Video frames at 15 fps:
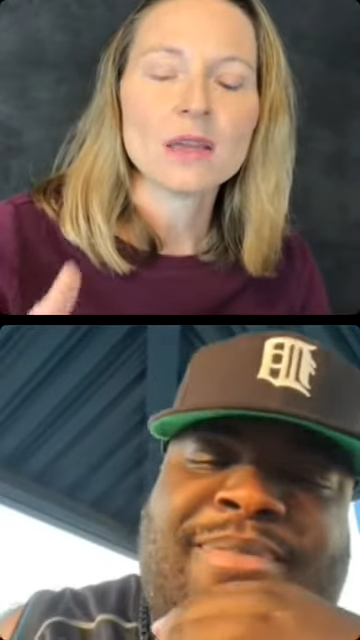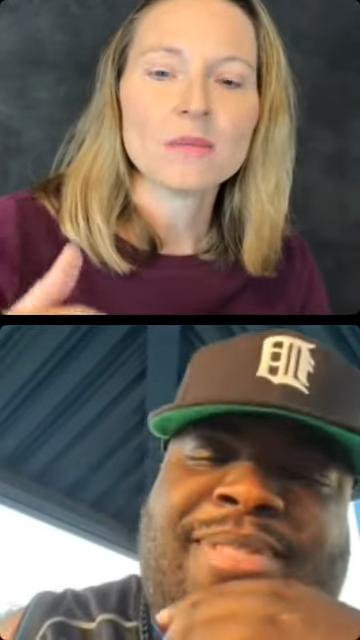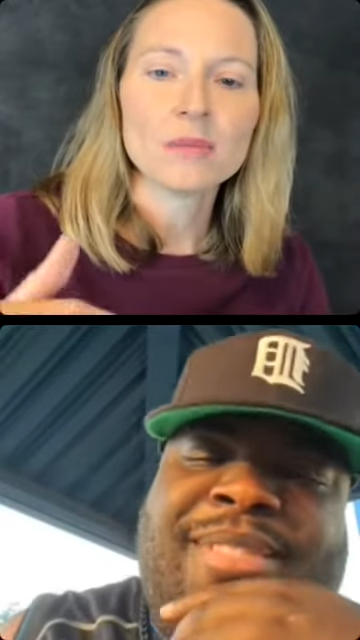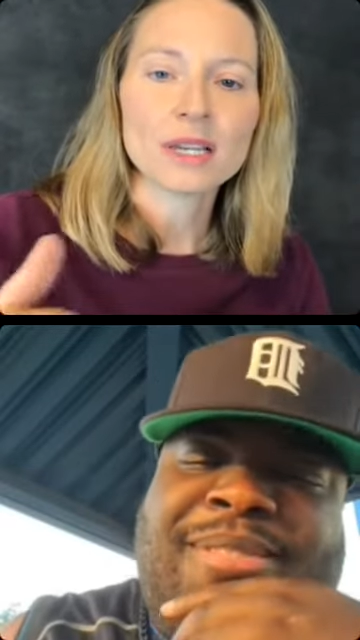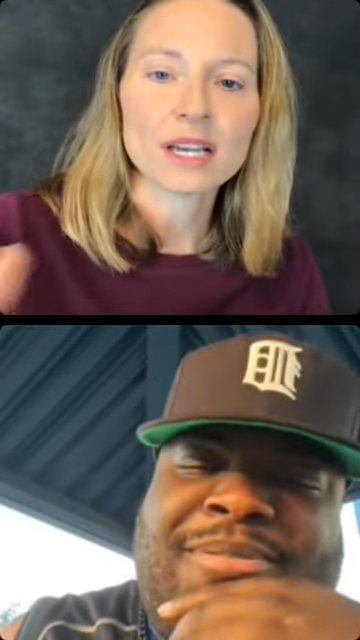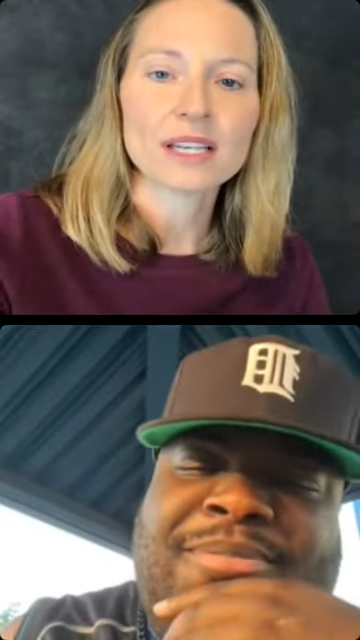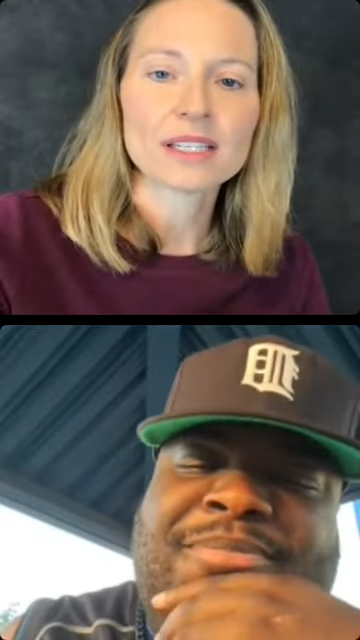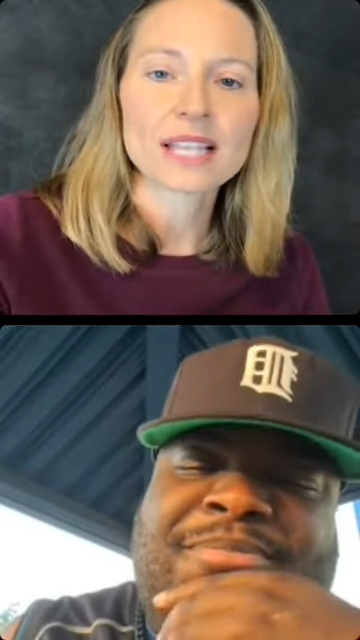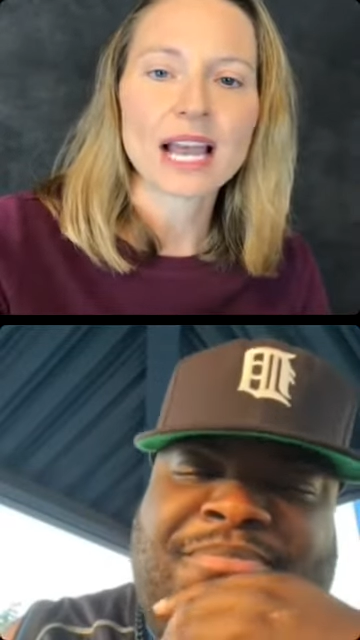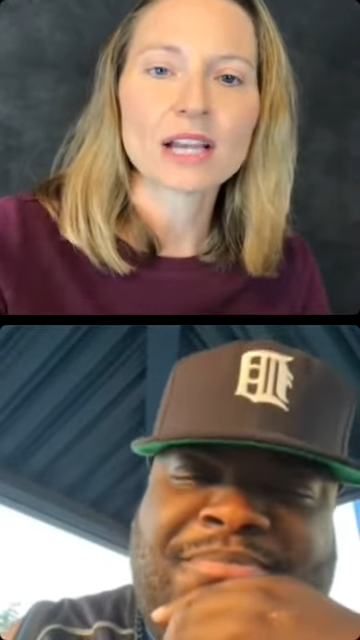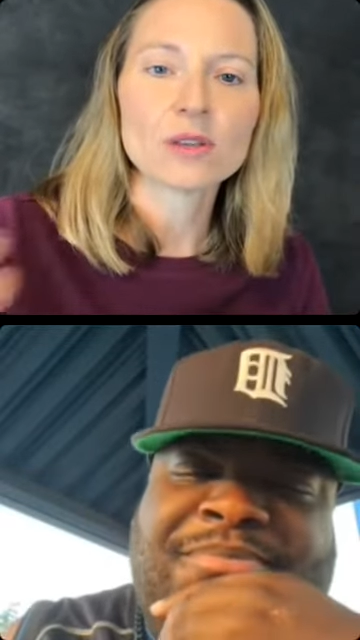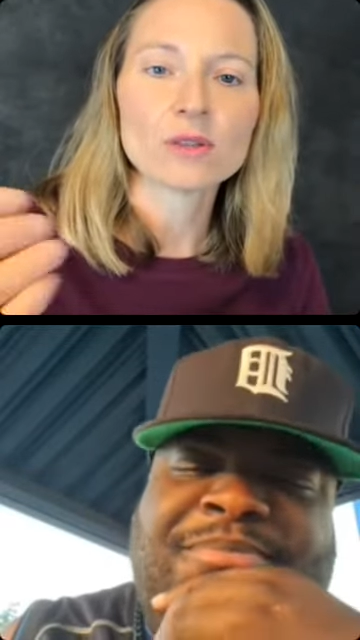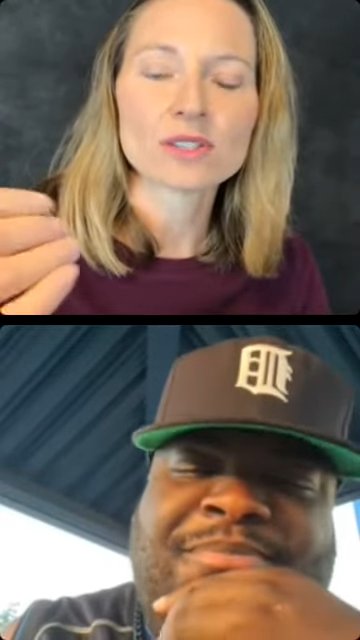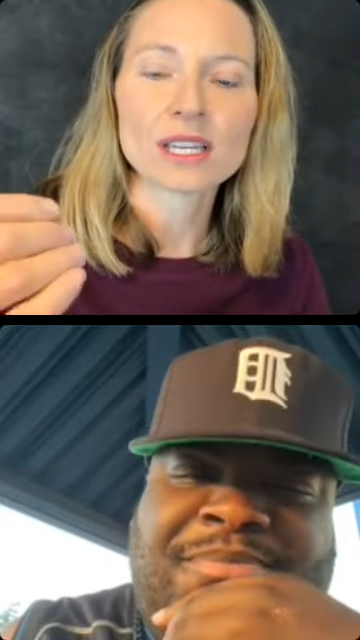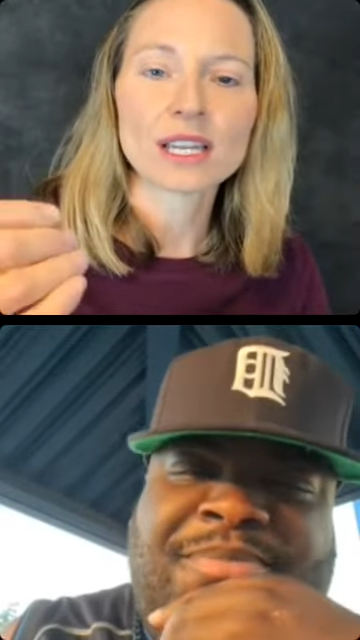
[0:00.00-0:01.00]
Because how
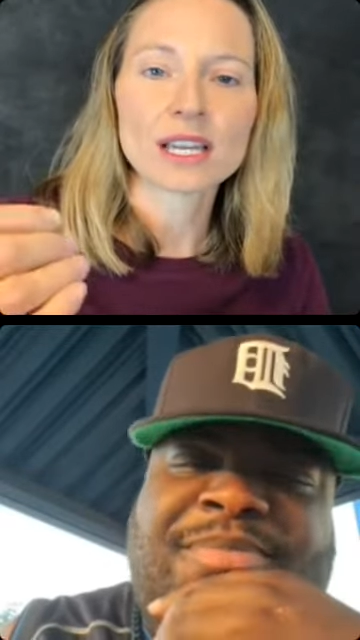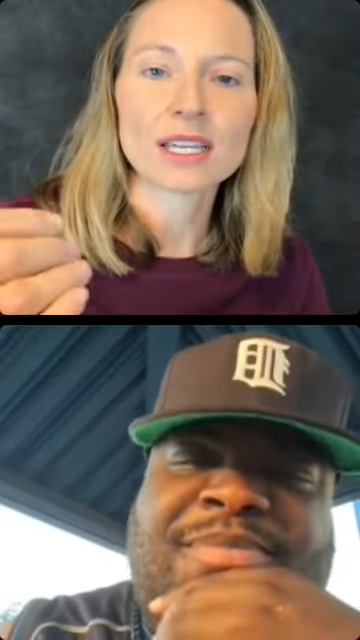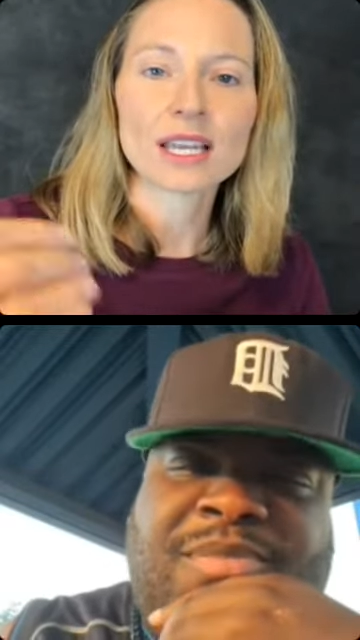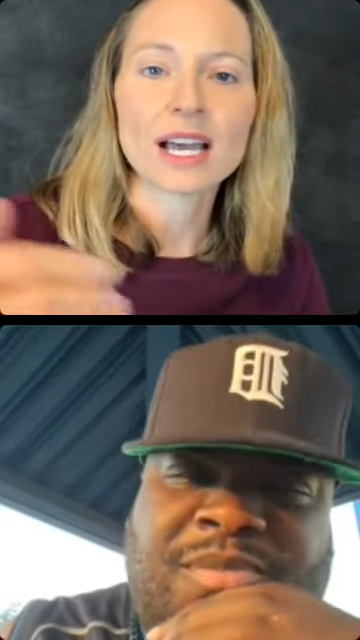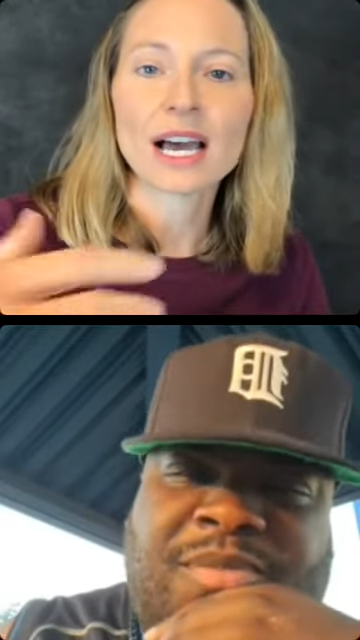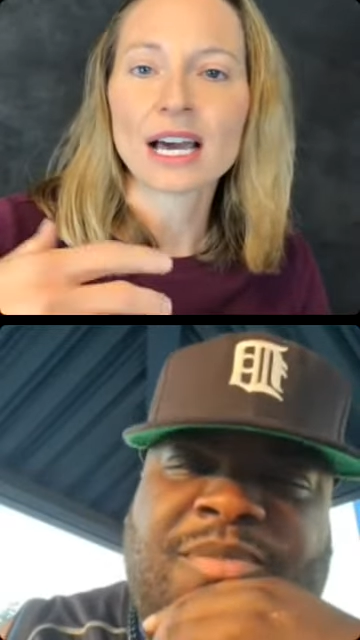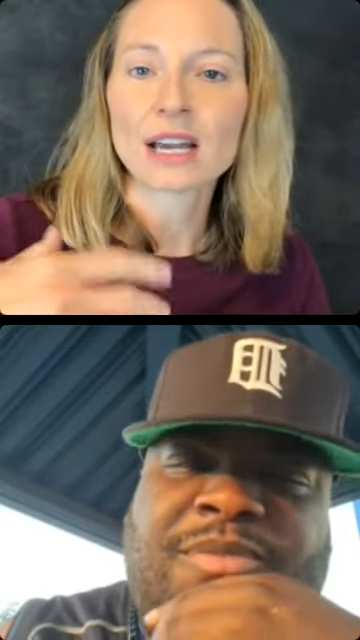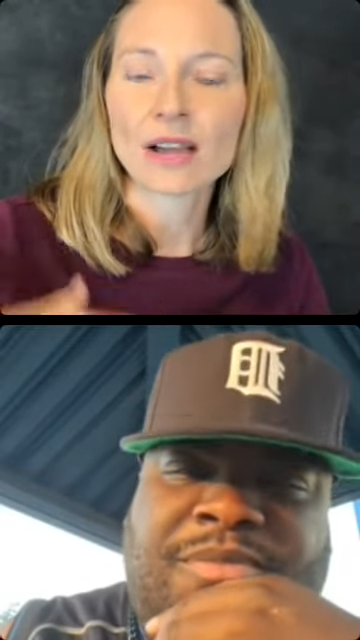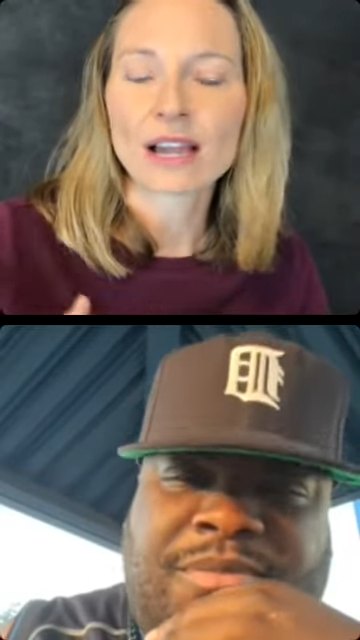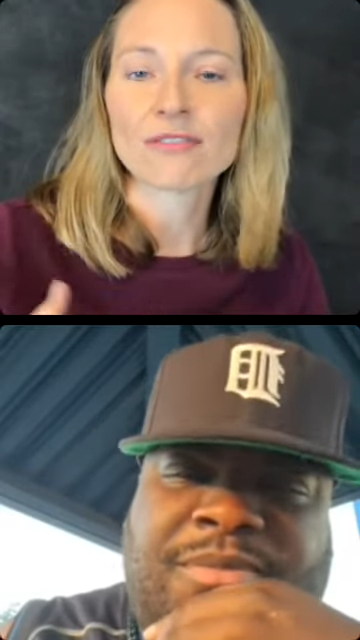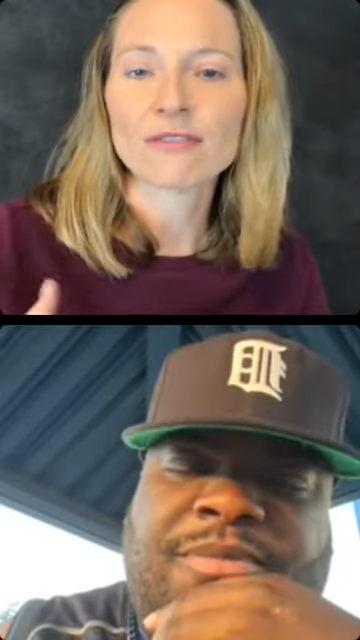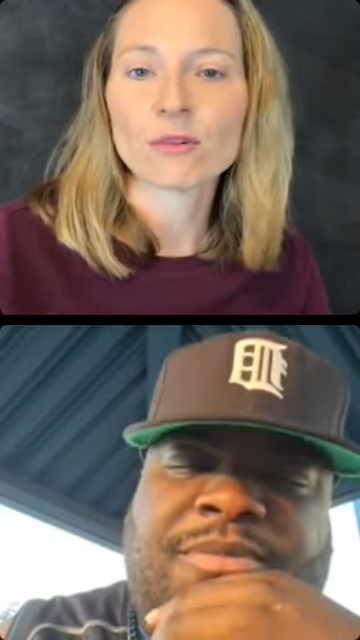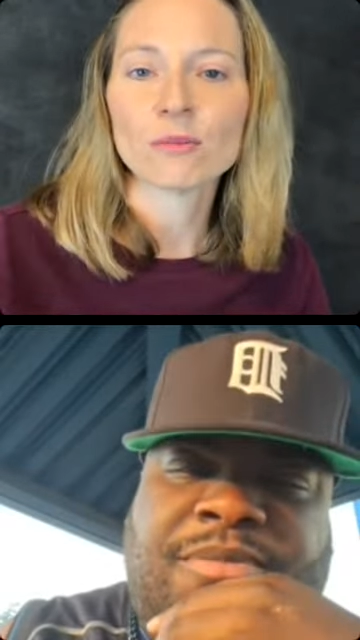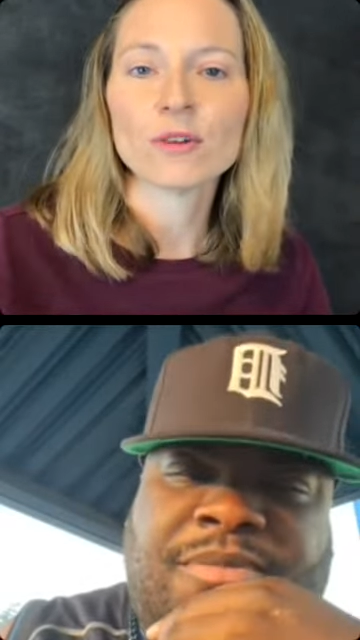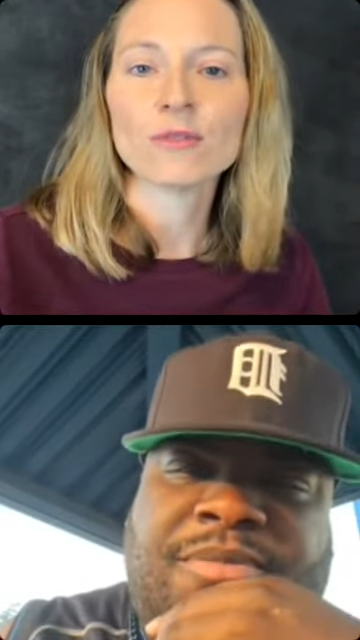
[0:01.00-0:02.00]
you said, I don't
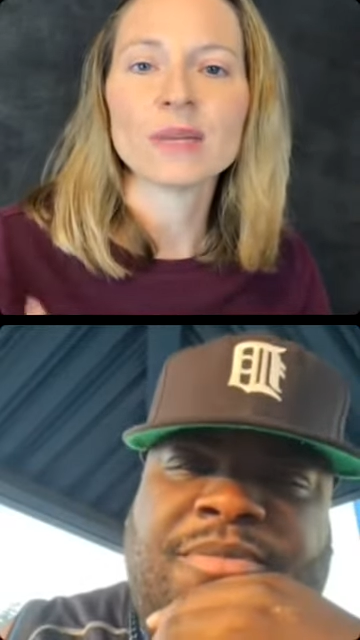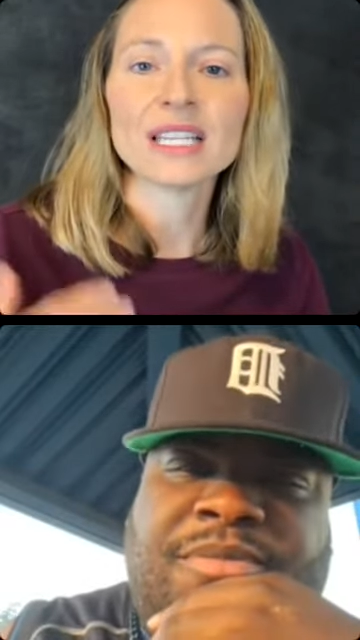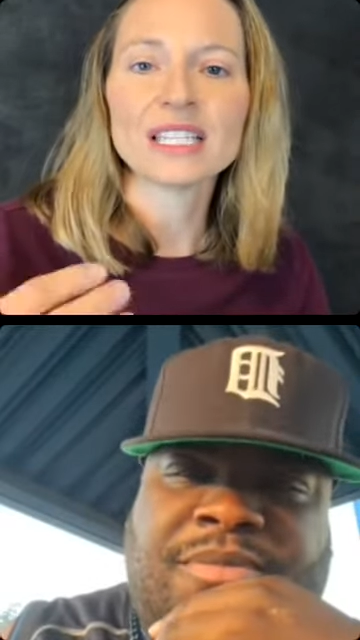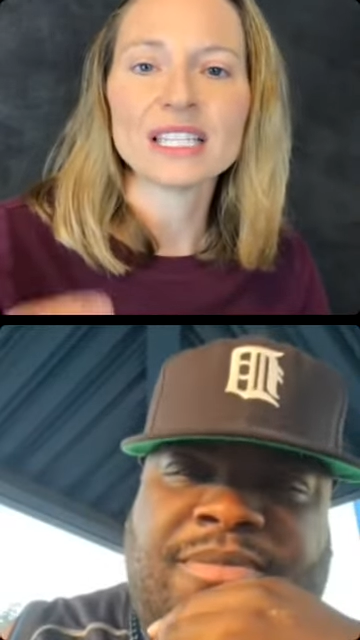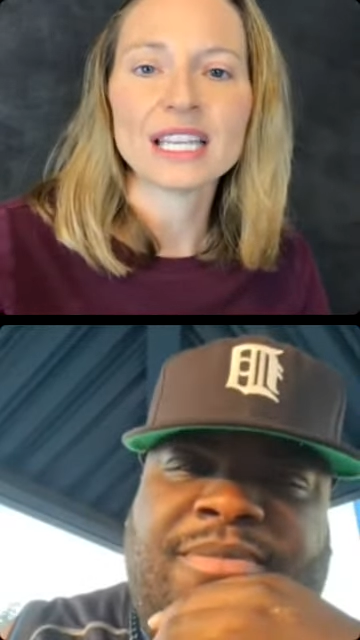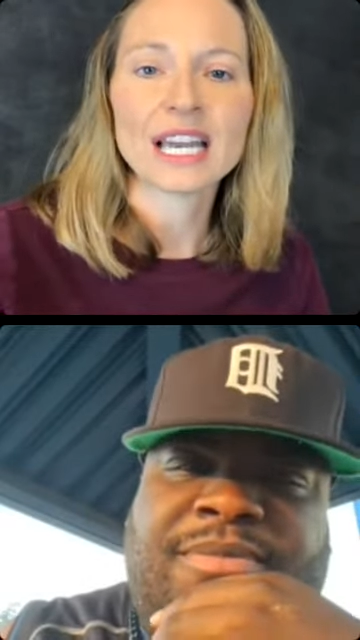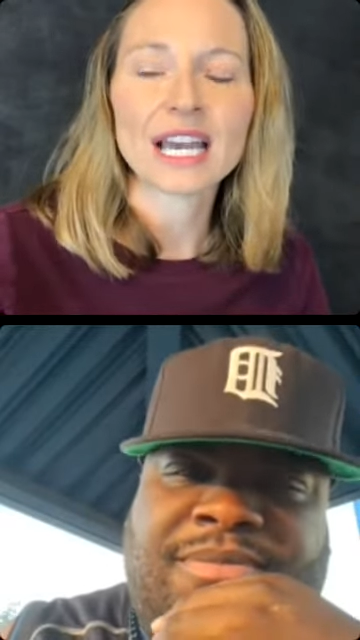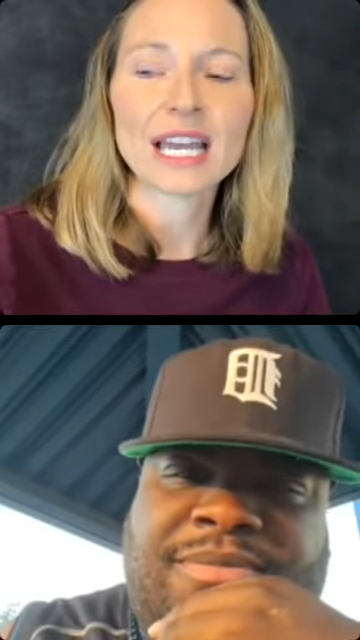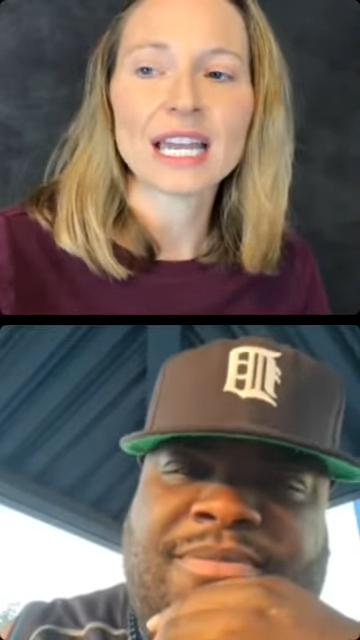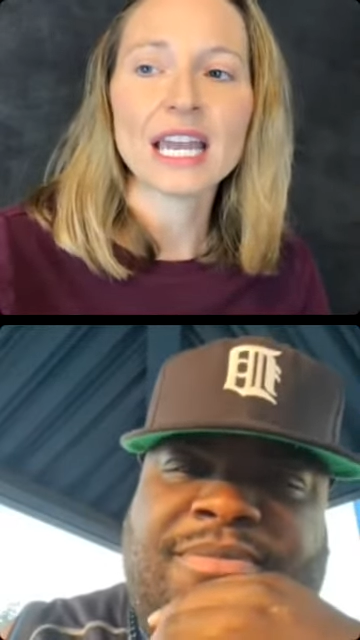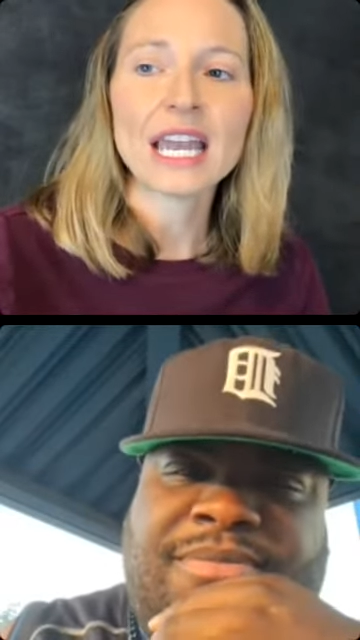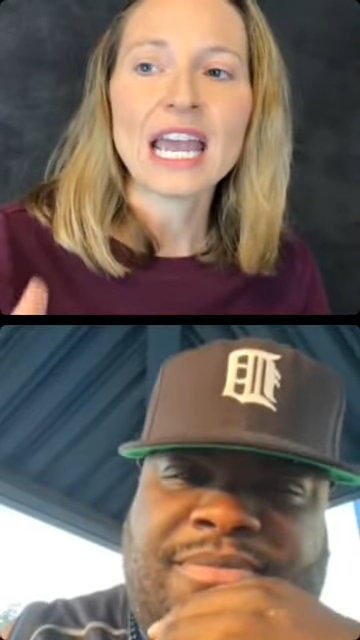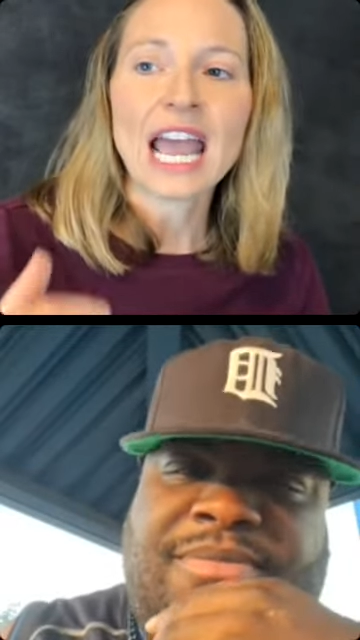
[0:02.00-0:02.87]
have full movement yet.